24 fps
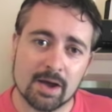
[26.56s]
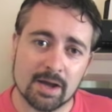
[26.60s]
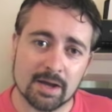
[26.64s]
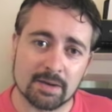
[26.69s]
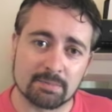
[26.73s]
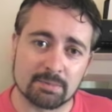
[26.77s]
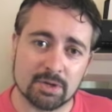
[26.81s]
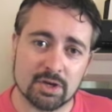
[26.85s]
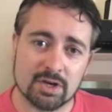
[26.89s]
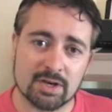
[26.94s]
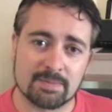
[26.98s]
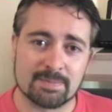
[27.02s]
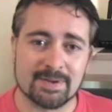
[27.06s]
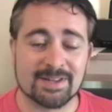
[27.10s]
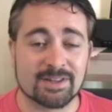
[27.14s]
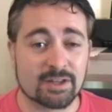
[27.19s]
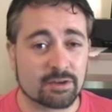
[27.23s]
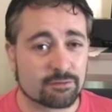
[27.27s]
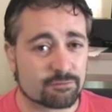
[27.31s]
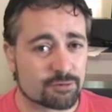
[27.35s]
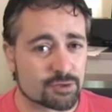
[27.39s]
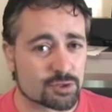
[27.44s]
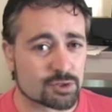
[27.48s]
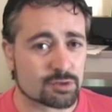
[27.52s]
I'm going to be
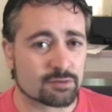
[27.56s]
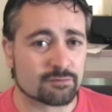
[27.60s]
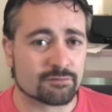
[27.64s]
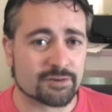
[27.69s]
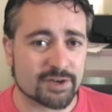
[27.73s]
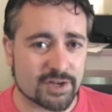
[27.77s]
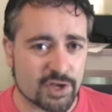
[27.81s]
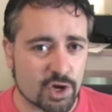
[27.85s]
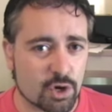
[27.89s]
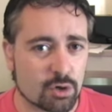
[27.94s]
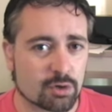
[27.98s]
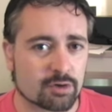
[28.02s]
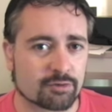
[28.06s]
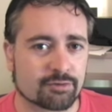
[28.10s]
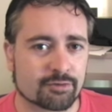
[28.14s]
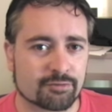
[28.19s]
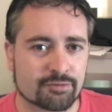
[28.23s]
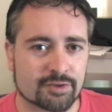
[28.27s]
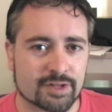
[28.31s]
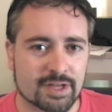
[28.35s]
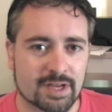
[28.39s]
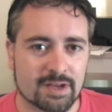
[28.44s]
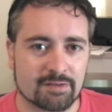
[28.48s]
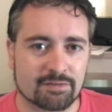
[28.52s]
the official videographer
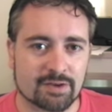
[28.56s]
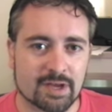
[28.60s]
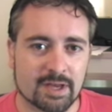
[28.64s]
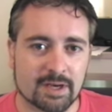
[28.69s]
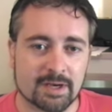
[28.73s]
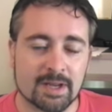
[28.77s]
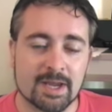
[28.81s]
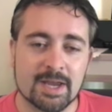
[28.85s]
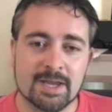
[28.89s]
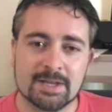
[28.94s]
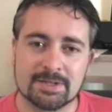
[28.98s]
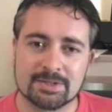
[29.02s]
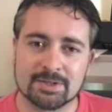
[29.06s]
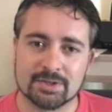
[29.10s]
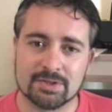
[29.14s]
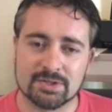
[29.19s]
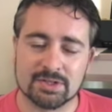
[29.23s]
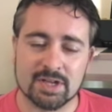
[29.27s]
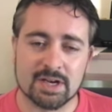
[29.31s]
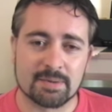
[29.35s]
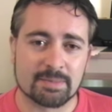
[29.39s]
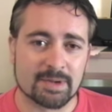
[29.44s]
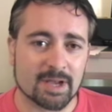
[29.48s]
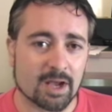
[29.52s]
for the event, so
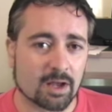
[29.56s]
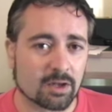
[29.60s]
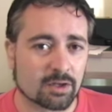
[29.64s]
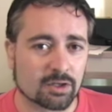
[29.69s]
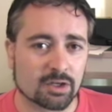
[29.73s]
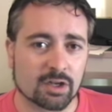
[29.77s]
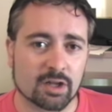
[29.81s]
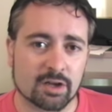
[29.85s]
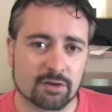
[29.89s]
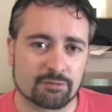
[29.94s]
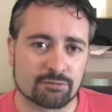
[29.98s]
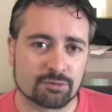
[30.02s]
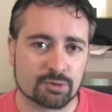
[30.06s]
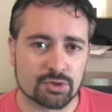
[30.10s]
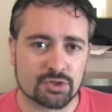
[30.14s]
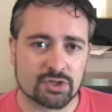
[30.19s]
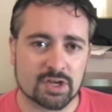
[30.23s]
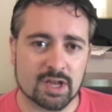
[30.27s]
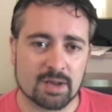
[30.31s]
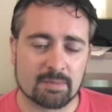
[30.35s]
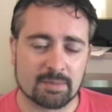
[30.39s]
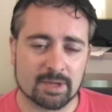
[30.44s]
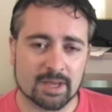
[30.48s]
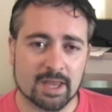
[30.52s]
there's going to be a lot of
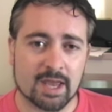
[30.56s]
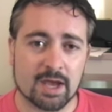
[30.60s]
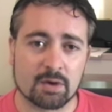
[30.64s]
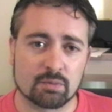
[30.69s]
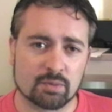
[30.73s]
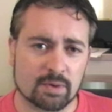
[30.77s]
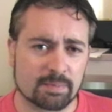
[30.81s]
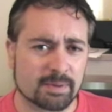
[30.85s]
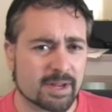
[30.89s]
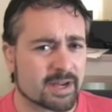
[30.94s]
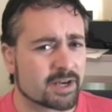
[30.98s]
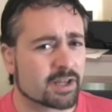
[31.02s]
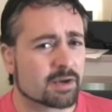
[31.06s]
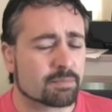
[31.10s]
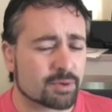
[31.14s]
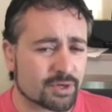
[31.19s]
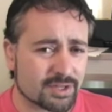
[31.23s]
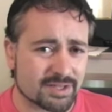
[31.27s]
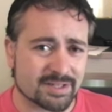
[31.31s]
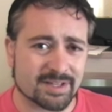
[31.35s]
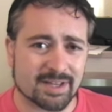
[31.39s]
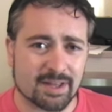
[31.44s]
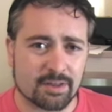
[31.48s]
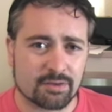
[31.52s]
footage coming out. We're planning on
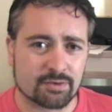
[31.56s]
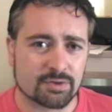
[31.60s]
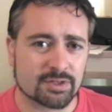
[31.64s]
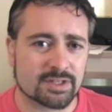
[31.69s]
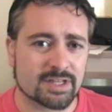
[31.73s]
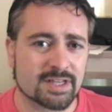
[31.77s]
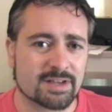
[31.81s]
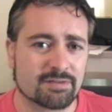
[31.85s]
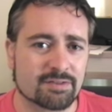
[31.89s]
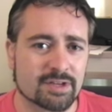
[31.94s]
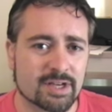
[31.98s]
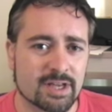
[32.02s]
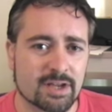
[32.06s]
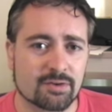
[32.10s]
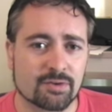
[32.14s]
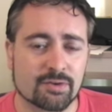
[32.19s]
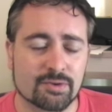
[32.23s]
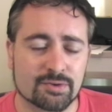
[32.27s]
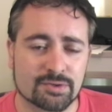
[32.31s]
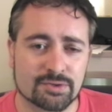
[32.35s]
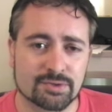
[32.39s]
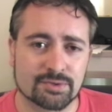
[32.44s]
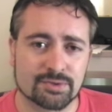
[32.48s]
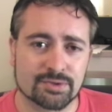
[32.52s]
putting together a DVD and
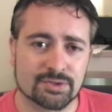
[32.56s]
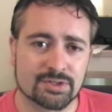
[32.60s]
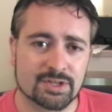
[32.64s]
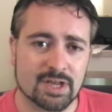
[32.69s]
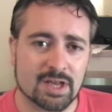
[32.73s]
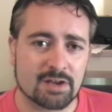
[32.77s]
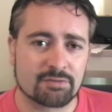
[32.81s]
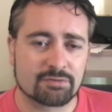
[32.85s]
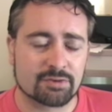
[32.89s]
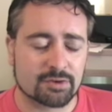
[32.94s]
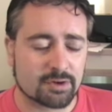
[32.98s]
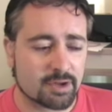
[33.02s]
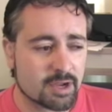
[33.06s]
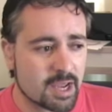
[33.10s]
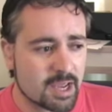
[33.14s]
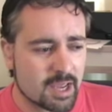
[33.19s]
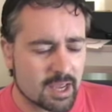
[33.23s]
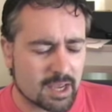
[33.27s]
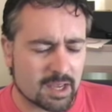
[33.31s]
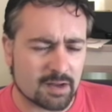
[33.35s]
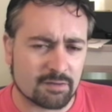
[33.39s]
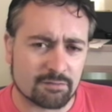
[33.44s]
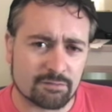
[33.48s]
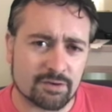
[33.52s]
all that sort of stuff, and
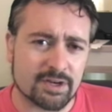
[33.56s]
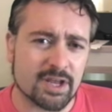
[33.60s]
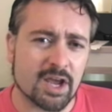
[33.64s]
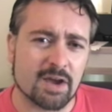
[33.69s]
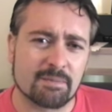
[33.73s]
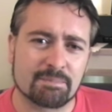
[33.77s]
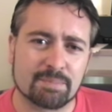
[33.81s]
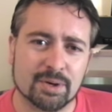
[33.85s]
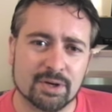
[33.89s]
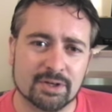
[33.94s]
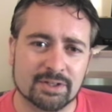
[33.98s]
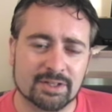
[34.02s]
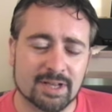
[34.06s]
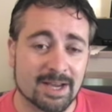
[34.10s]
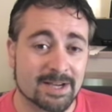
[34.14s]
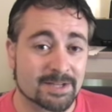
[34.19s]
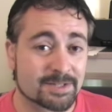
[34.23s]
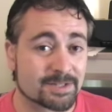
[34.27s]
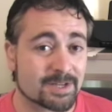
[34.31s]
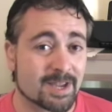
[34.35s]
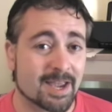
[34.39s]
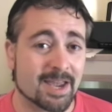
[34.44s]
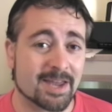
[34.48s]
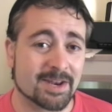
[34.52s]
video
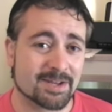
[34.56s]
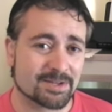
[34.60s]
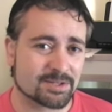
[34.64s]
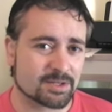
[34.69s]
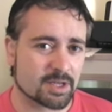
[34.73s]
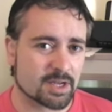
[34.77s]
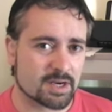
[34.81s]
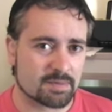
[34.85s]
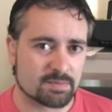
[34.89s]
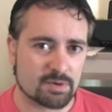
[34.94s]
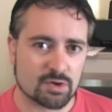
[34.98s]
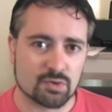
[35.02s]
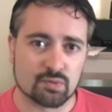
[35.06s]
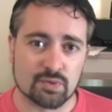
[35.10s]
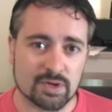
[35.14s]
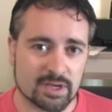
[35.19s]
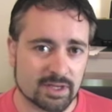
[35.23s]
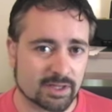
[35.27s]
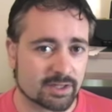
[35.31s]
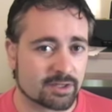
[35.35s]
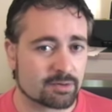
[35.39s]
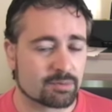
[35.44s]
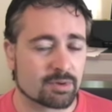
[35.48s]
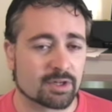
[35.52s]
podcasts, and it's going to be
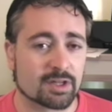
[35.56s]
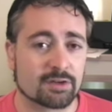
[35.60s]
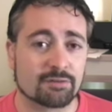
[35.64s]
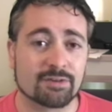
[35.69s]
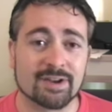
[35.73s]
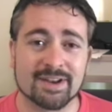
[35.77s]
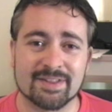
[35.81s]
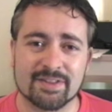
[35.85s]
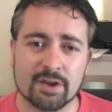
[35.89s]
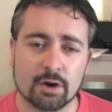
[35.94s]
really, really fun.